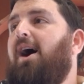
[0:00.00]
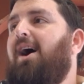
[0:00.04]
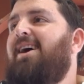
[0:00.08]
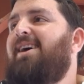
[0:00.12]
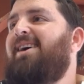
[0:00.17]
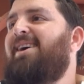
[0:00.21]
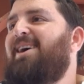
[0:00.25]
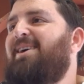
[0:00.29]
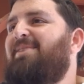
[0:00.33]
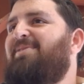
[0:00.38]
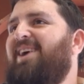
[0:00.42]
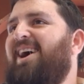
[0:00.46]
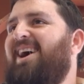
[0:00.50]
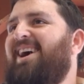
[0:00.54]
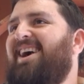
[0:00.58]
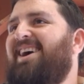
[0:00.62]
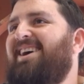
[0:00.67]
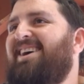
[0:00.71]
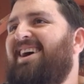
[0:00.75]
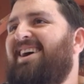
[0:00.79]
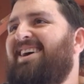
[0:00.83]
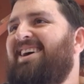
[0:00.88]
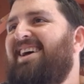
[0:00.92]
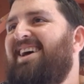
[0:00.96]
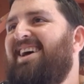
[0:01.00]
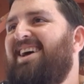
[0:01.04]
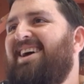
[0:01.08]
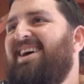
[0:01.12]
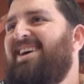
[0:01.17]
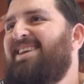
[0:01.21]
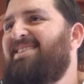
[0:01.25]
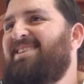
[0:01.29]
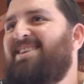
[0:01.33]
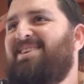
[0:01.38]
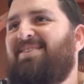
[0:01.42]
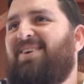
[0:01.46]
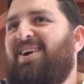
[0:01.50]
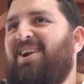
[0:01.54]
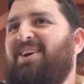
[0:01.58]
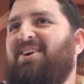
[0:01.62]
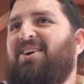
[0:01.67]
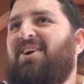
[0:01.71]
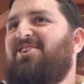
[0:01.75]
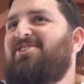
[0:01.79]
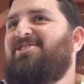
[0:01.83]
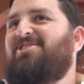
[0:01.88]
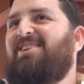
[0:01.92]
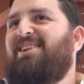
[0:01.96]
what a
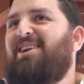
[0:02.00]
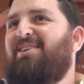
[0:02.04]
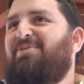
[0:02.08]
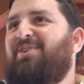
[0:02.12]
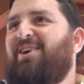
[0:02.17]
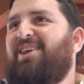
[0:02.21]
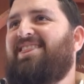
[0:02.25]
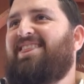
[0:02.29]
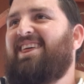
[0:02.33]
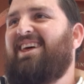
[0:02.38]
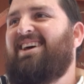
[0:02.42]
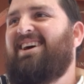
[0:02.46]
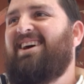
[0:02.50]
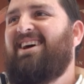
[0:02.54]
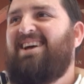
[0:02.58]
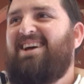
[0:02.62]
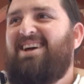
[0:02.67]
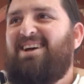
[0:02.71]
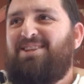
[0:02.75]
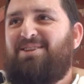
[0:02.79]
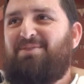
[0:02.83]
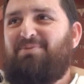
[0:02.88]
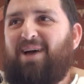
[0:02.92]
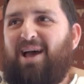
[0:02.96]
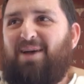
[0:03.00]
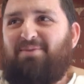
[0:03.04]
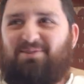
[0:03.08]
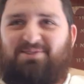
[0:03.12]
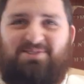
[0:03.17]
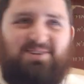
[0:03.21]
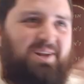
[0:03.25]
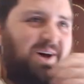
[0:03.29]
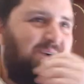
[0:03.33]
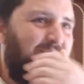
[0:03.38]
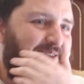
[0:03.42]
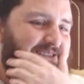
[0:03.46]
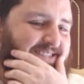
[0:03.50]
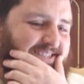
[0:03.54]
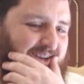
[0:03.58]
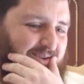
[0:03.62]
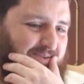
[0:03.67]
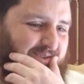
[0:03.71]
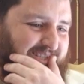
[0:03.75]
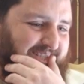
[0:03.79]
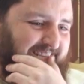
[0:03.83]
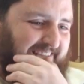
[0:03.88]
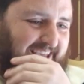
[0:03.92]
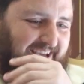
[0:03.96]
curse to live with, to be able to know when
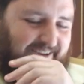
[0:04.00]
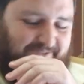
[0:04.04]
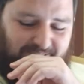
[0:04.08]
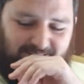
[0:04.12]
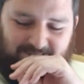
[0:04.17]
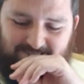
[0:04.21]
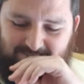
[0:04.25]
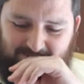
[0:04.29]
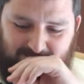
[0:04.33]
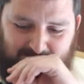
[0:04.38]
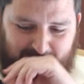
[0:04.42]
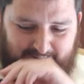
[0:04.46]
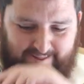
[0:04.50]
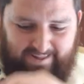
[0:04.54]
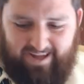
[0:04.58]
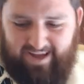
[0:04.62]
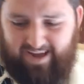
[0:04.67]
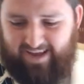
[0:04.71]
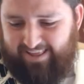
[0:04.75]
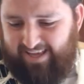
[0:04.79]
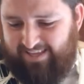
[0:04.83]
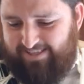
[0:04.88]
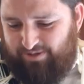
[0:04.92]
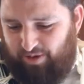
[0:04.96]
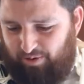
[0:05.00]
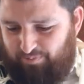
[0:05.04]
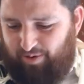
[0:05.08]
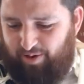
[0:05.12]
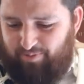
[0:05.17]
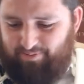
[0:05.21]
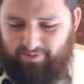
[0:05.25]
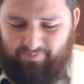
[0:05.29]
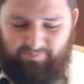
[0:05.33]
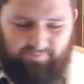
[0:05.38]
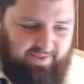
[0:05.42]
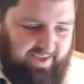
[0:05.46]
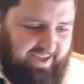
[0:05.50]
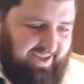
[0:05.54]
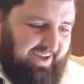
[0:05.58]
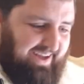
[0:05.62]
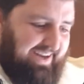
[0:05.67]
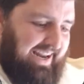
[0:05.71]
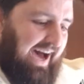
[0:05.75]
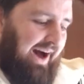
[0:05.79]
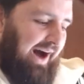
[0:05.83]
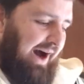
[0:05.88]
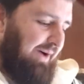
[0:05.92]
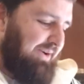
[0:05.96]
someone's singing false. Uh, that's your problem.
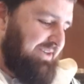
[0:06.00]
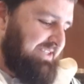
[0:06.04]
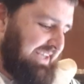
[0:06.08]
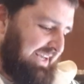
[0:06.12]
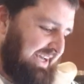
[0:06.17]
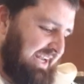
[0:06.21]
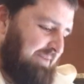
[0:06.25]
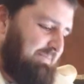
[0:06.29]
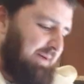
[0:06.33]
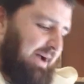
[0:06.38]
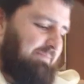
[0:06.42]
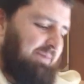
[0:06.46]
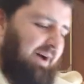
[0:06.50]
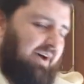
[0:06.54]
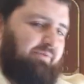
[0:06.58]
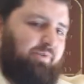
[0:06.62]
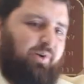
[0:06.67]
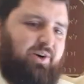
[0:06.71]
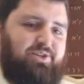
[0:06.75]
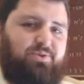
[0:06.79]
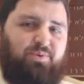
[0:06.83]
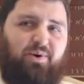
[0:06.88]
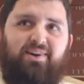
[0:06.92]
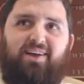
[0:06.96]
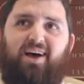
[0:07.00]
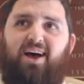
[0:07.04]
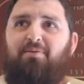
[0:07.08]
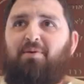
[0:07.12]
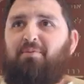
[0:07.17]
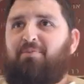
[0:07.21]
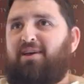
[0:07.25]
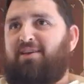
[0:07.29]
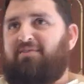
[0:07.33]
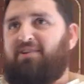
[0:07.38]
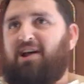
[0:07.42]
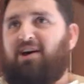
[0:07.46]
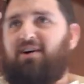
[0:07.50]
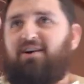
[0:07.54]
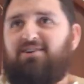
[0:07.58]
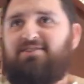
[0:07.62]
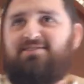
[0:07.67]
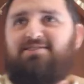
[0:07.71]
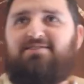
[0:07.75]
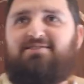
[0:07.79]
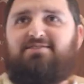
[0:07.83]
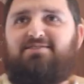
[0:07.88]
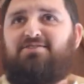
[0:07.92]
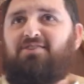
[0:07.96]
Now, I was thinking about my voice one day. I remember even I
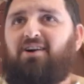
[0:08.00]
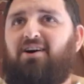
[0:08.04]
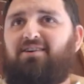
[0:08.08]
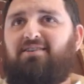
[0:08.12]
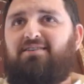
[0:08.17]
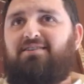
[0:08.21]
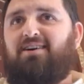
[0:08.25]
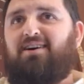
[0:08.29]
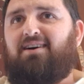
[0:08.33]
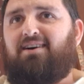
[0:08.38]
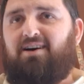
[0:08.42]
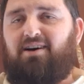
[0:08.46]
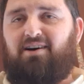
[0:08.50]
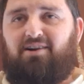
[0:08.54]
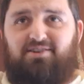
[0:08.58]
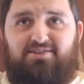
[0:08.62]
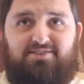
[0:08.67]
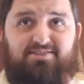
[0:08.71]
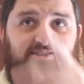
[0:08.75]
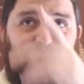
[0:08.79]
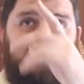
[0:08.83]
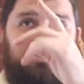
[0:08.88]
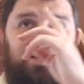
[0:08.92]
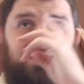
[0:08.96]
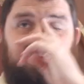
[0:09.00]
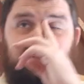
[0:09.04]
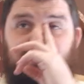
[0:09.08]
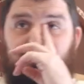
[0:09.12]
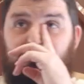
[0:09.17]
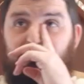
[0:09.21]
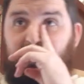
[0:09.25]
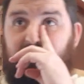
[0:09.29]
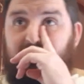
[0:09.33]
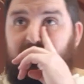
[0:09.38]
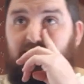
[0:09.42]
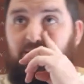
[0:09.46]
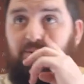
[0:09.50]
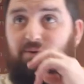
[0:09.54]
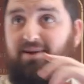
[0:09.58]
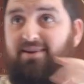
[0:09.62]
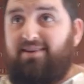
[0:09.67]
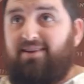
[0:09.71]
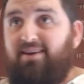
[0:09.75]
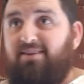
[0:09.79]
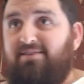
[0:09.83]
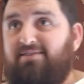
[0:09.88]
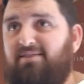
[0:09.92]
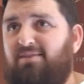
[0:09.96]
asked, jo- uh, I uh, asked Justin back there one
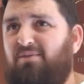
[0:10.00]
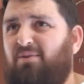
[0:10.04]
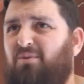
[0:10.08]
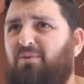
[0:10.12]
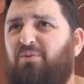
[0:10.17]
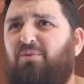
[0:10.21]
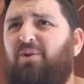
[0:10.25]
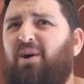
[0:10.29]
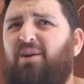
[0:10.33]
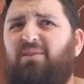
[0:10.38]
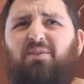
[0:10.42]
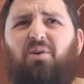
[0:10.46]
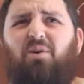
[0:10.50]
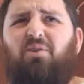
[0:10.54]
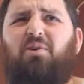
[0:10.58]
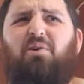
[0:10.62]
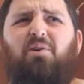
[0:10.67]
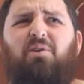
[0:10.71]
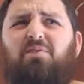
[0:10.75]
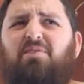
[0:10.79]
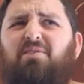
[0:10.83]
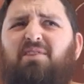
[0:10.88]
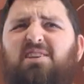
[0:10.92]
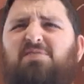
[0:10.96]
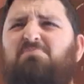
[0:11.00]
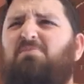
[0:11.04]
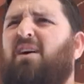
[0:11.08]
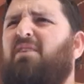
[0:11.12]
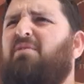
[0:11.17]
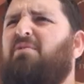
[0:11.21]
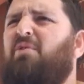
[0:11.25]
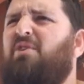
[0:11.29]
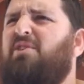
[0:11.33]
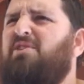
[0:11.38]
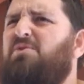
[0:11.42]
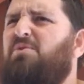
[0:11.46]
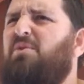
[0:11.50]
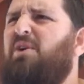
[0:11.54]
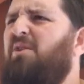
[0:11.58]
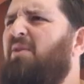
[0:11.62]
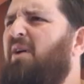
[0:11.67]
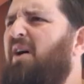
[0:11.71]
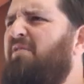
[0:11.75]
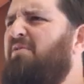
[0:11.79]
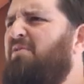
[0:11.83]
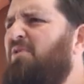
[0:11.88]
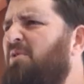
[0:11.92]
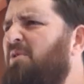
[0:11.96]
day, I was like, well, what on earth is my voice? Where do
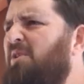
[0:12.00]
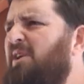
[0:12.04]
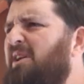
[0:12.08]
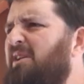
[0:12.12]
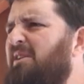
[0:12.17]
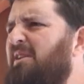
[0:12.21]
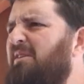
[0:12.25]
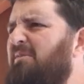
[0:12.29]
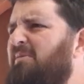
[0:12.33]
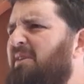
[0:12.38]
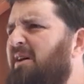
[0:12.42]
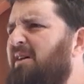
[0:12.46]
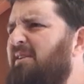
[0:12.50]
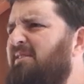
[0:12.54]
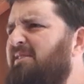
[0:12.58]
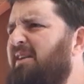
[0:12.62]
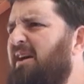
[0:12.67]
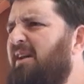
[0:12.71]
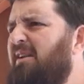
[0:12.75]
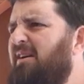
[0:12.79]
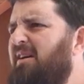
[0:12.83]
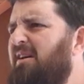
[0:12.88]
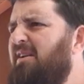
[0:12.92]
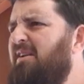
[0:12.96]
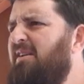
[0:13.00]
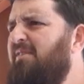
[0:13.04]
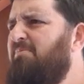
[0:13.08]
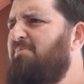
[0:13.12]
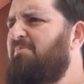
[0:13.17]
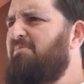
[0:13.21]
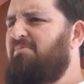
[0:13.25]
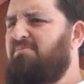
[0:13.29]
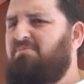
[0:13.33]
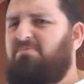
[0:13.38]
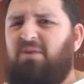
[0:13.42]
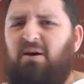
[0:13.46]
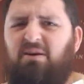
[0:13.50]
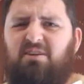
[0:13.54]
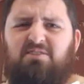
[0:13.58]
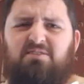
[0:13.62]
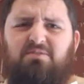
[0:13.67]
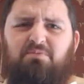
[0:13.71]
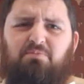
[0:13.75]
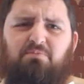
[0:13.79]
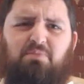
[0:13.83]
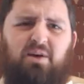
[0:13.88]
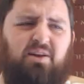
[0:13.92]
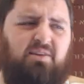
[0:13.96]
I fall in? Am I tenor,
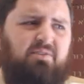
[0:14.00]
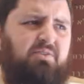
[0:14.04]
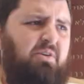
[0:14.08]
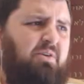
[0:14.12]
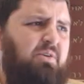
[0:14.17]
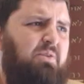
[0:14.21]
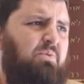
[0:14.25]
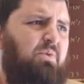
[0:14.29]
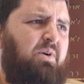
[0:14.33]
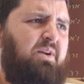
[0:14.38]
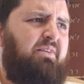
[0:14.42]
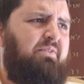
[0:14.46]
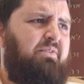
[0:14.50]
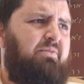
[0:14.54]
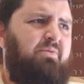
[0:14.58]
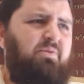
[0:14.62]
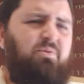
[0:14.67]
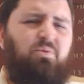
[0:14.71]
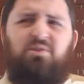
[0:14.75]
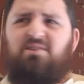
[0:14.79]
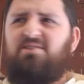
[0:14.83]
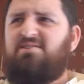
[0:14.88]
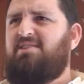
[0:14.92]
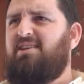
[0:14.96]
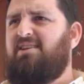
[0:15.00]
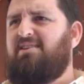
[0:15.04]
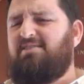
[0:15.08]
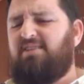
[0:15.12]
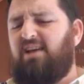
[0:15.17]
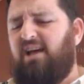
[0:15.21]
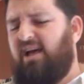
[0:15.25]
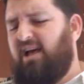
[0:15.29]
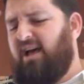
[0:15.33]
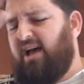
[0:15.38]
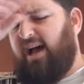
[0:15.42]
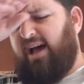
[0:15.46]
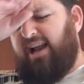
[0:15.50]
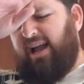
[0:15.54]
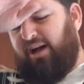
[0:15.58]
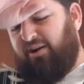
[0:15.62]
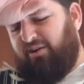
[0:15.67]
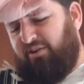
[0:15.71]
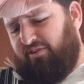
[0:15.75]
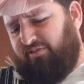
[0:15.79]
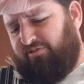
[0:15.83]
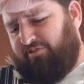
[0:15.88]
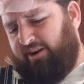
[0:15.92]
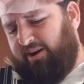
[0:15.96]
baritone, whatever, all these things? And I
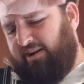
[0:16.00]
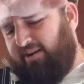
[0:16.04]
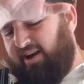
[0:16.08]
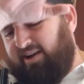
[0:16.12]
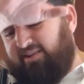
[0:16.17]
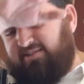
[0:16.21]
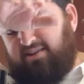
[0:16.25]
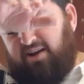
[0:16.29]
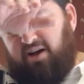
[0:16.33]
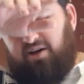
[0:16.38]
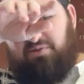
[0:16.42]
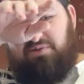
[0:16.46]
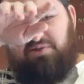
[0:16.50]
couldn't figure out. So